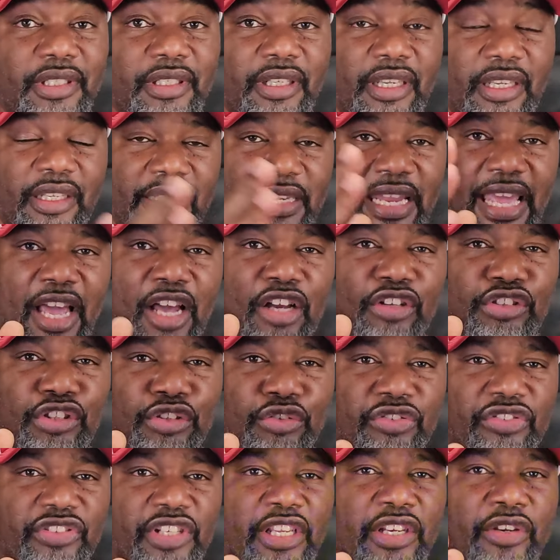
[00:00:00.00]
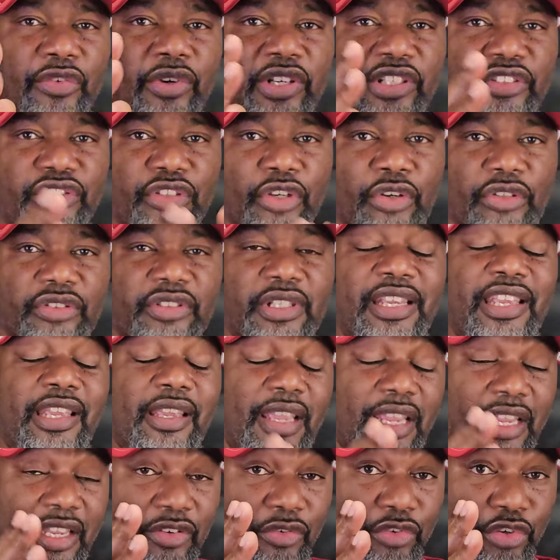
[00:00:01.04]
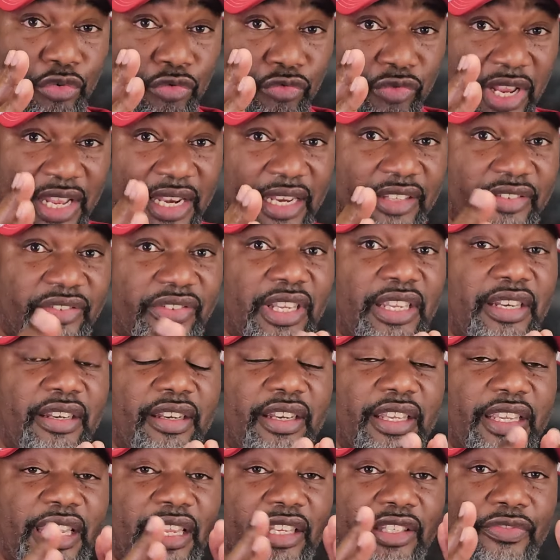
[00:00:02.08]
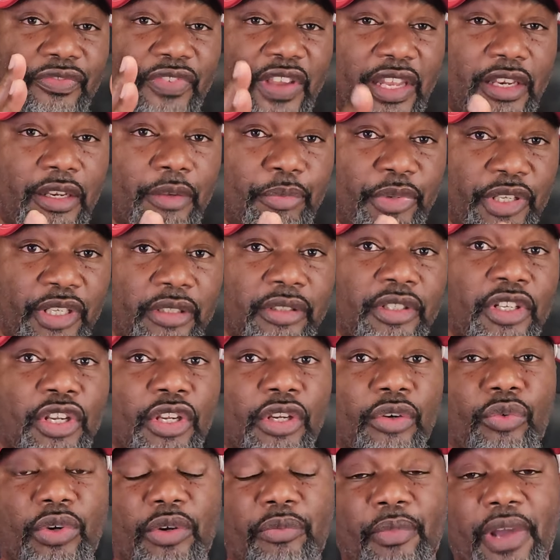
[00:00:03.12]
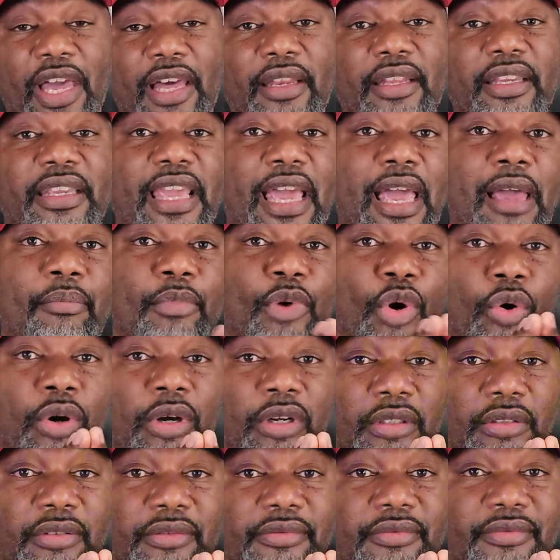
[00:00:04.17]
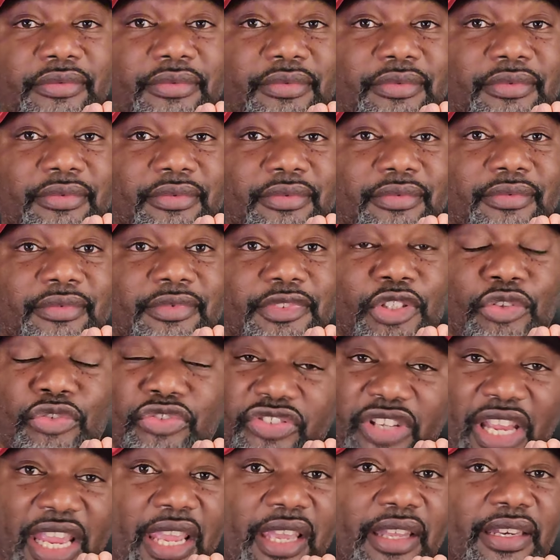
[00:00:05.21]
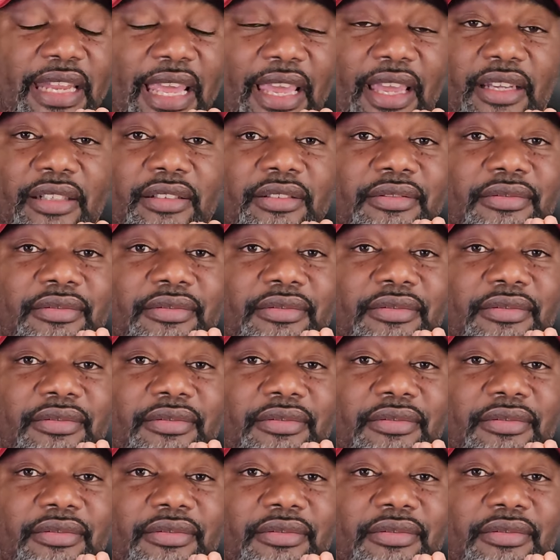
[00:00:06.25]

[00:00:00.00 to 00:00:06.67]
And now you see the results. And you really seen it against Vanderbilt with Malachi Moore. You see it now.